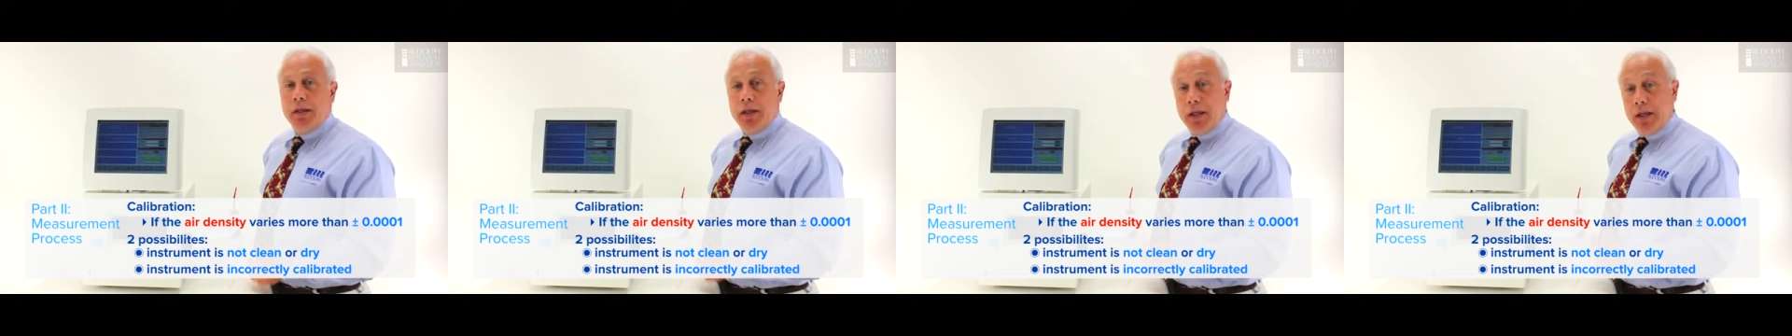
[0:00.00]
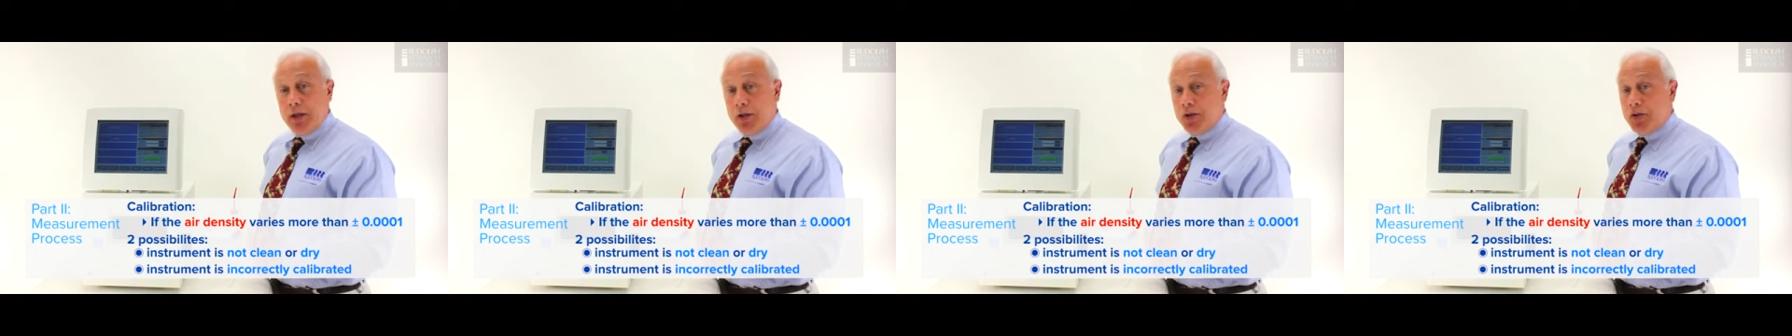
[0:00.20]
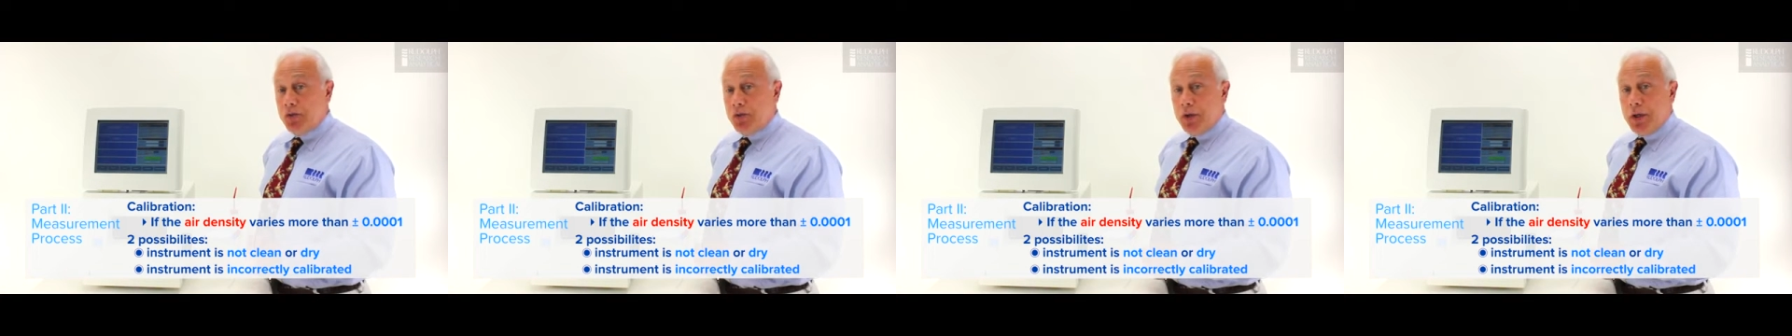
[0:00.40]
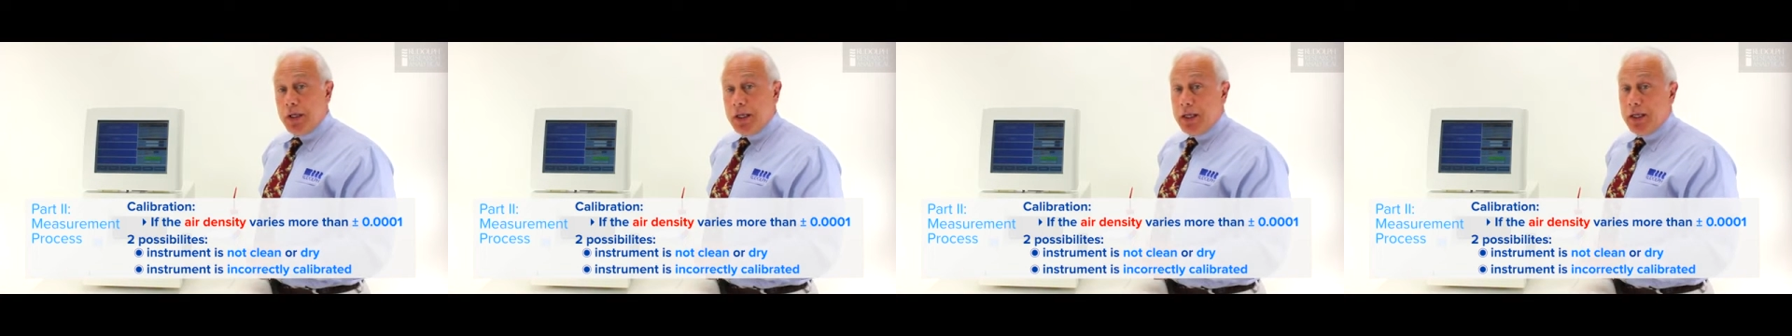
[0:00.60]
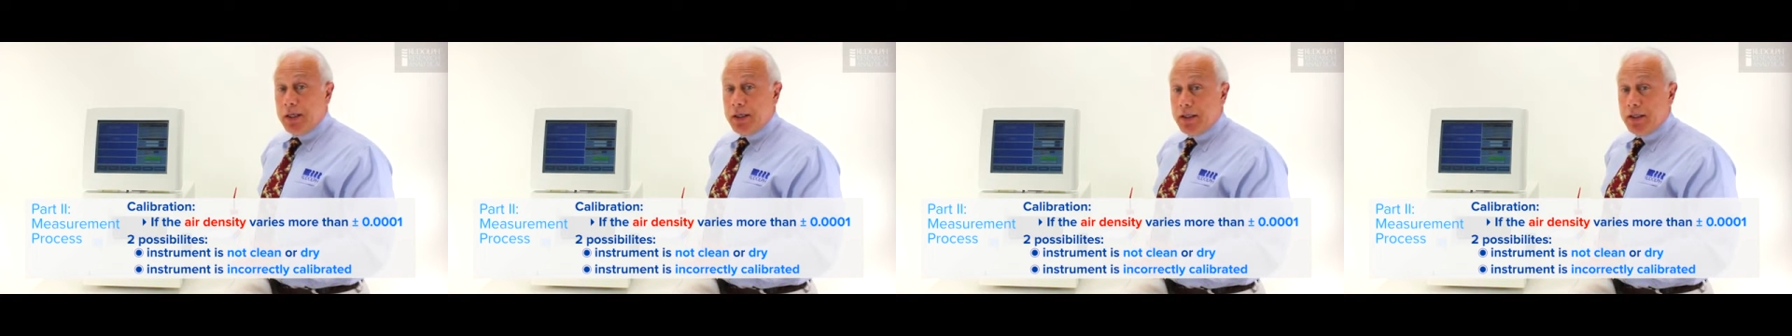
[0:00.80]
that it
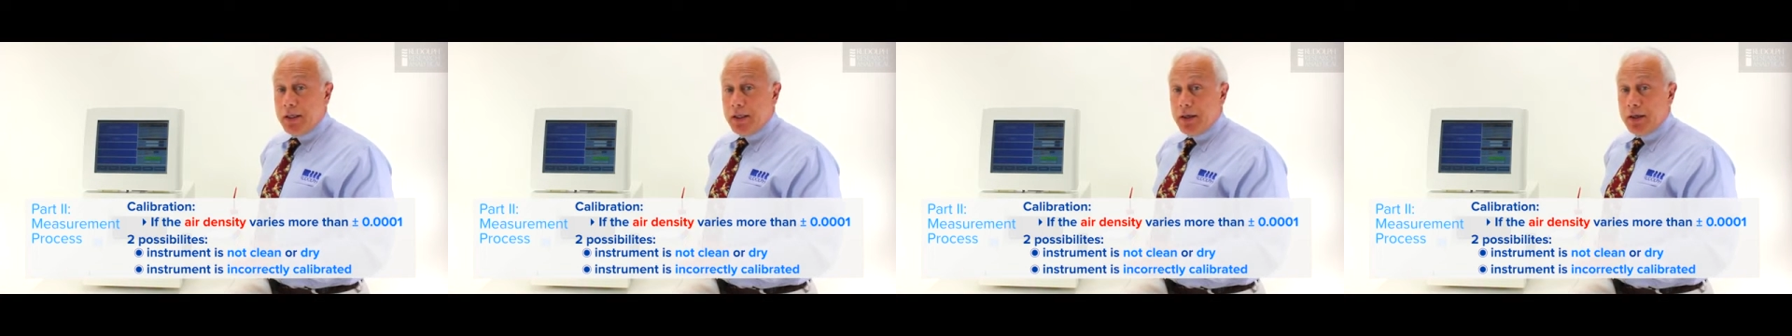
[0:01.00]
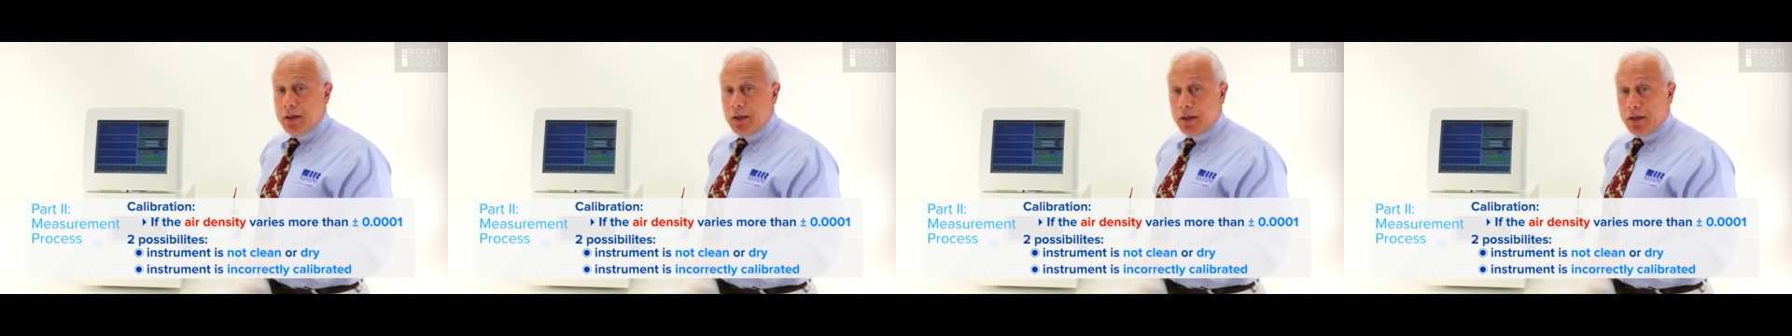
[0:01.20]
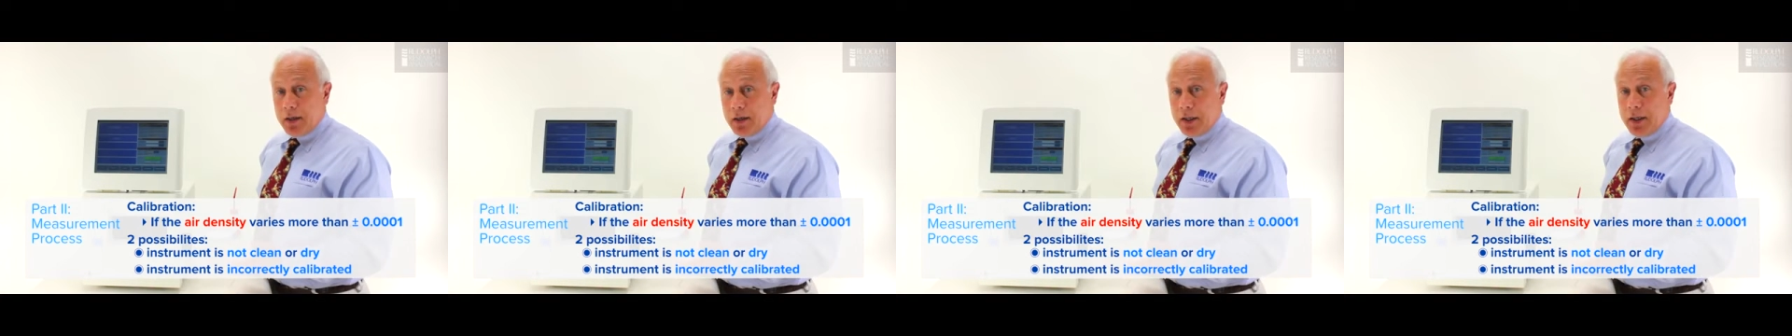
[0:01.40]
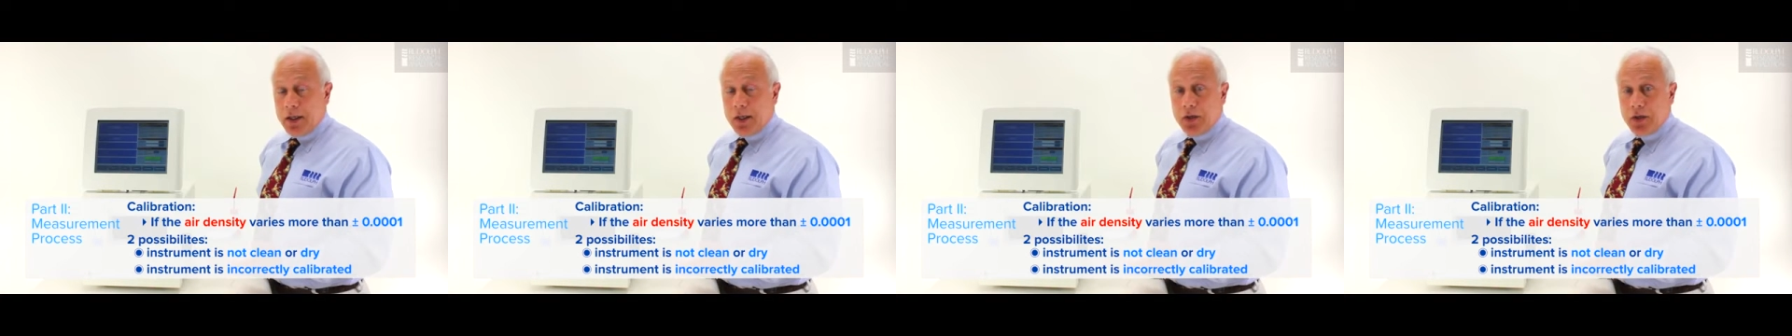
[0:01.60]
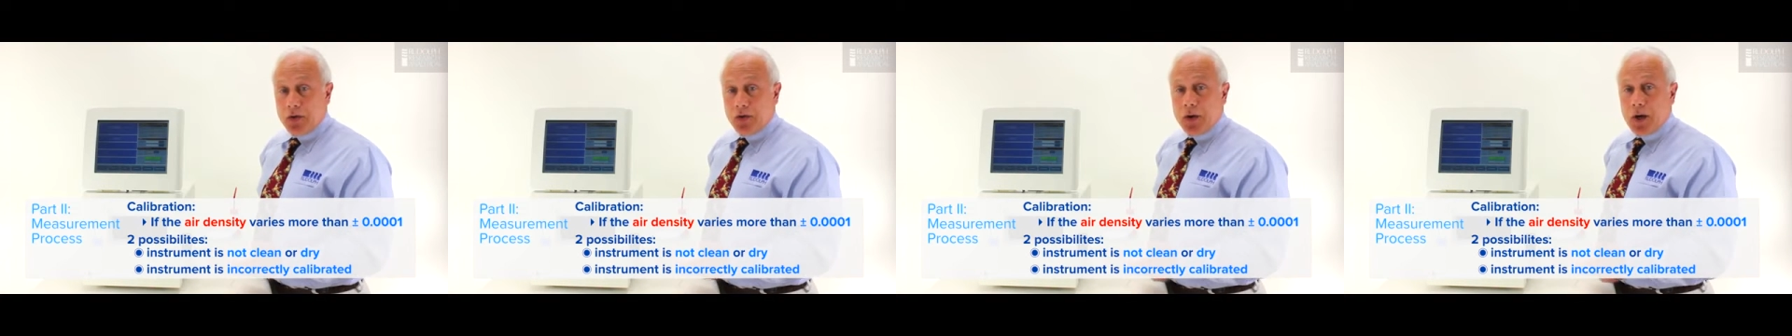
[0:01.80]
truly isn't clean
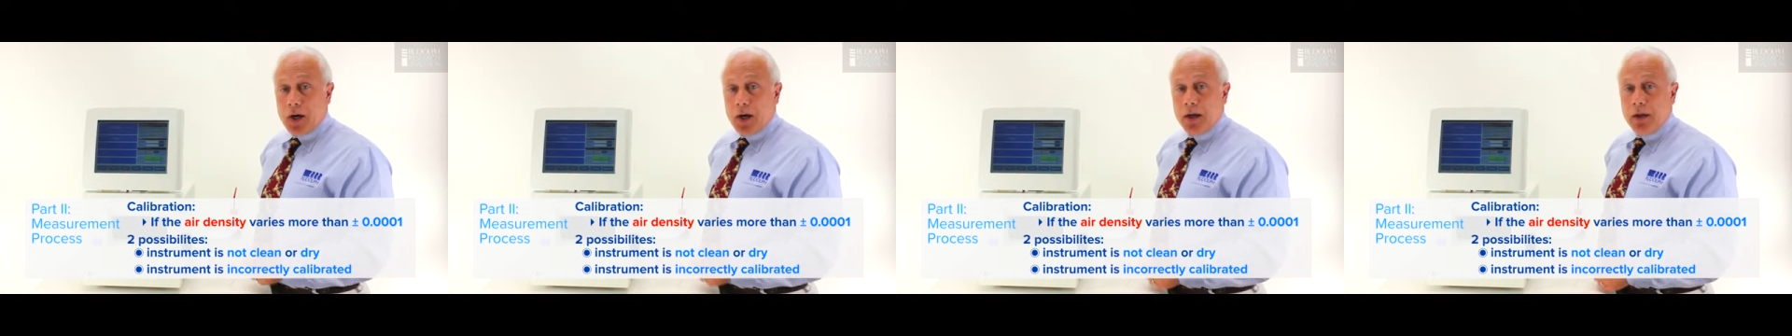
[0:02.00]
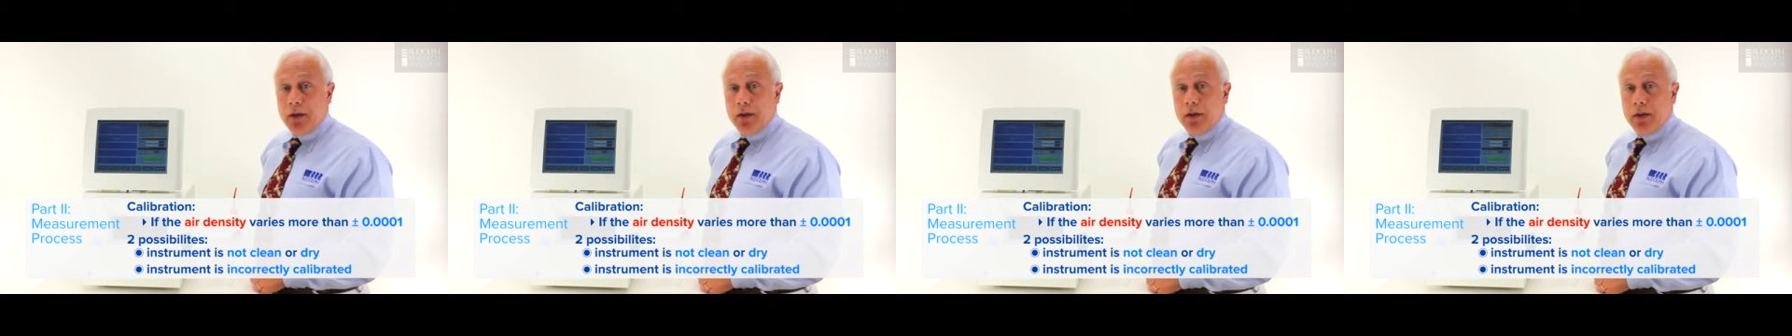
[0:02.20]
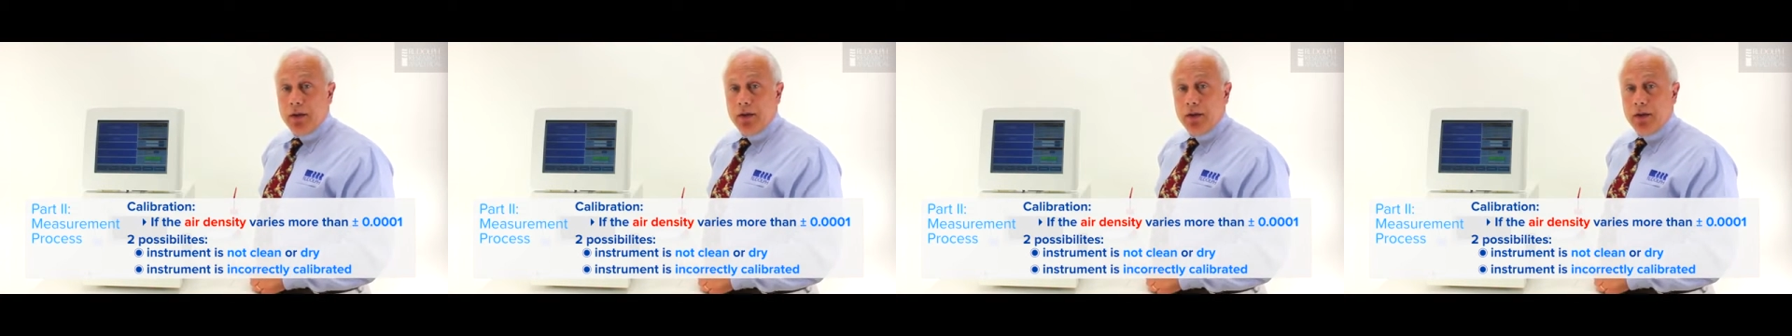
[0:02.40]
and dry,